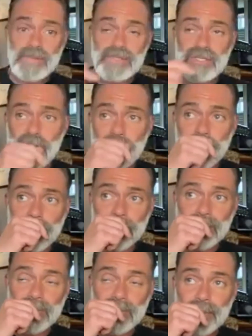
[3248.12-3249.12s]

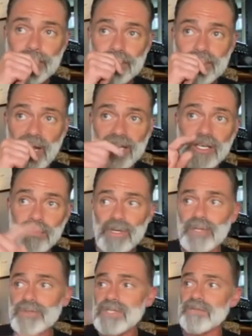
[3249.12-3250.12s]
So I
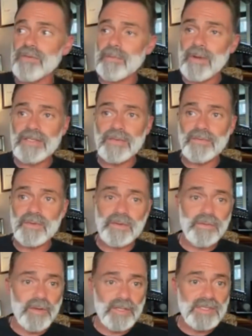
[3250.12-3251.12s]
commuted from London for the
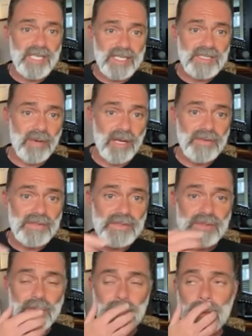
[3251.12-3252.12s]
first 6
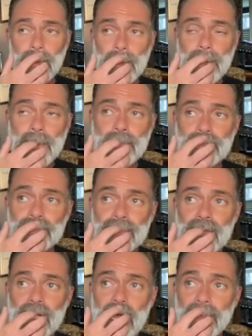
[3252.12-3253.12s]
months.
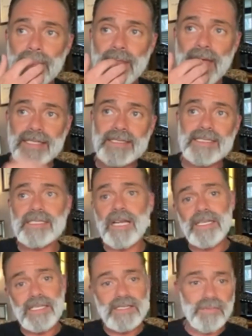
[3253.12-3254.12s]
And then
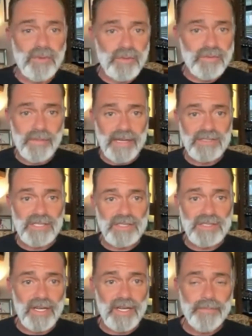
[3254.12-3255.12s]
decided to move to
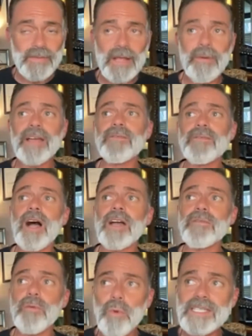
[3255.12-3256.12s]
Manchester. Now,
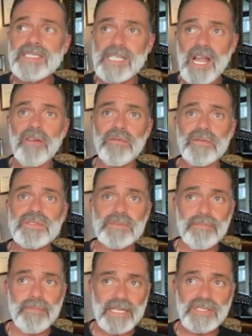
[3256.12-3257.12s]
I've always loved
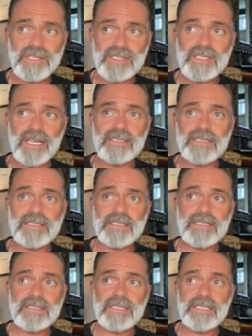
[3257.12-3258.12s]
Manchester.
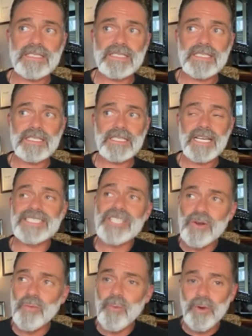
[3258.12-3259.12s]
I
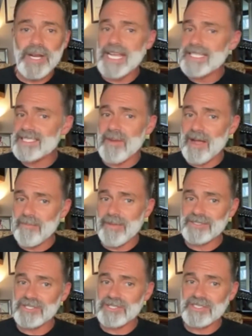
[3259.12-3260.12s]
don't know what it is about
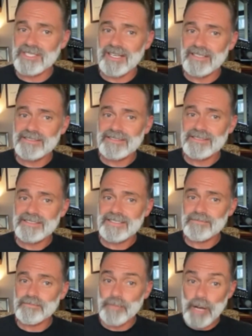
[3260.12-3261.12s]
Manchester,
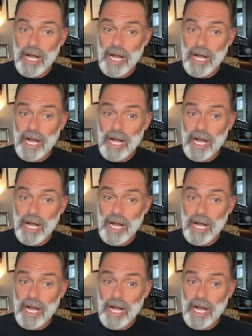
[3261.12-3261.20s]
but